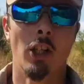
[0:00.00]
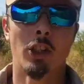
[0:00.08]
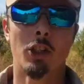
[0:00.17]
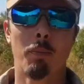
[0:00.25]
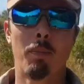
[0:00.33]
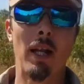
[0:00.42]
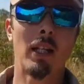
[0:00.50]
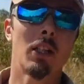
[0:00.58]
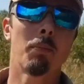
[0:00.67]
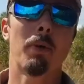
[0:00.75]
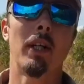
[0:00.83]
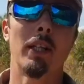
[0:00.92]
So
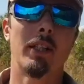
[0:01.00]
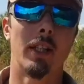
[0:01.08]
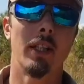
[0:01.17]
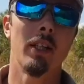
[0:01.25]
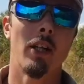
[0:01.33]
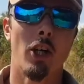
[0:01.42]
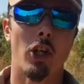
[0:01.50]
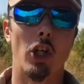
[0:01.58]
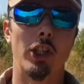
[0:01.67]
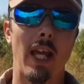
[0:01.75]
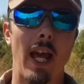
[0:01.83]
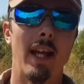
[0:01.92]
palatability
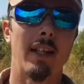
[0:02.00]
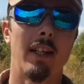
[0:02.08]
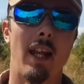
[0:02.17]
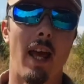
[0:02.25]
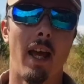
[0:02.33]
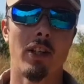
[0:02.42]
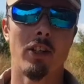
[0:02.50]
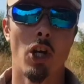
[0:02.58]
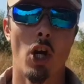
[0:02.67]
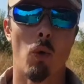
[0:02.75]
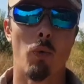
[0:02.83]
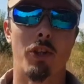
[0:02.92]
goes hand in hand
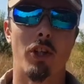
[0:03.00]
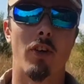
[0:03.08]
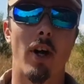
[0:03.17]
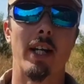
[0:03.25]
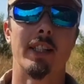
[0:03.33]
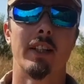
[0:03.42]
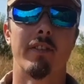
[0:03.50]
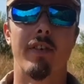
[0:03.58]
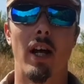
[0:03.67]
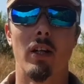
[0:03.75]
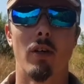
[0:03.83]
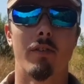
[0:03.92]
with the grazing
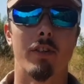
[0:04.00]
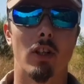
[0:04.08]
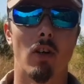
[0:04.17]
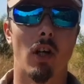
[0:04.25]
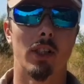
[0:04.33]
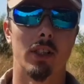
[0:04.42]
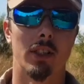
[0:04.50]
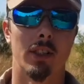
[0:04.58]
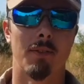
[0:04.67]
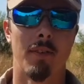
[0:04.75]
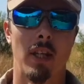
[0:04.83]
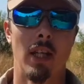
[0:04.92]
value of the
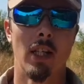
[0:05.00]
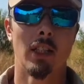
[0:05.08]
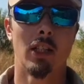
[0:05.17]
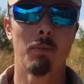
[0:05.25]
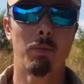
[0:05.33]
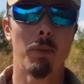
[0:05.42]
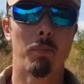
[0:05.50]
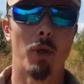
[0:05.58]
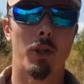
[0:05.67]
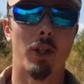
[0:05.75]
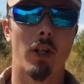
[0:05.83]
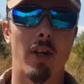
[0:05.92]
grasses. Simply
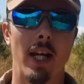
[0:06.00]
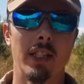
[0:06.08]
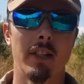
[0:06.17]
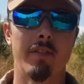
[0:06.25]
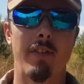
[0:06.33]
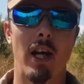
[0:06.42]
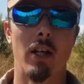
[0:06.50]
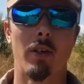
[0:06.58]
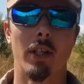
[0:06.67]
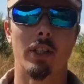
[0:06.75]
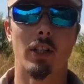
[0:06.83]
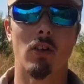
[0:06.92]
put, the grazing
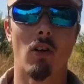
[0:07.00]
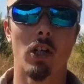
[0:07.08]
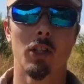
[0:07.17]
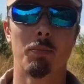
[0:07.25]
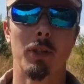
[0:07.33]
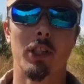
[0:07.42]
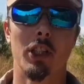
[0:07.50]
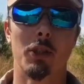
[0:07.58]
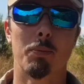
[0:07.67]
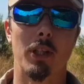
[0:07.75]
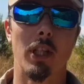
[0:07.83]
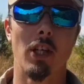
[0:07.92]
value is the grass
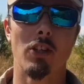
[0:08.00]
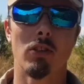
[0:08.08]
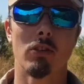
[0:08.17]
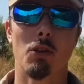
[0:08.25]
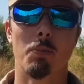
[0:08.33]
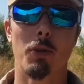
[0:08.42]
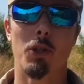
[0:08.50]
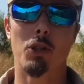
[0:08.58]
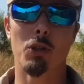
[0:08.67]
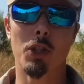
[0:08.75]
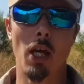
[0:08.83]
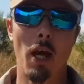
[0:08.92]
species' potential to
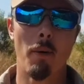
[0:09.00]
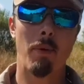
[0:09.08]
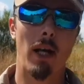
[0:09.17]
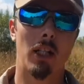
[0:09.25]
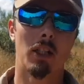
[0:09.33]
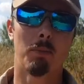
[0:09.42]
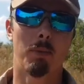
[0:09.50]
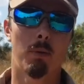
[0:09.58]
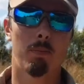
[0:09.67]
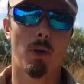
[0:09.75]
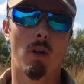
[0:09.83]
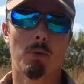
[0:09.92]
produce palatable
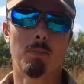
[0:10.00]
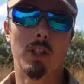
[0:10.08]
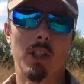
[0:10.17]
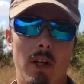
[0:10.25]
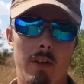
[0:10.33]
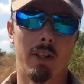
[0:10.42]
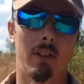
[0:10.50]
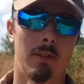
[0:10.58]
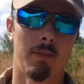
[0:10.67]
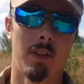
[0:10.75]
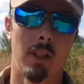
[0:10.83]
plant material.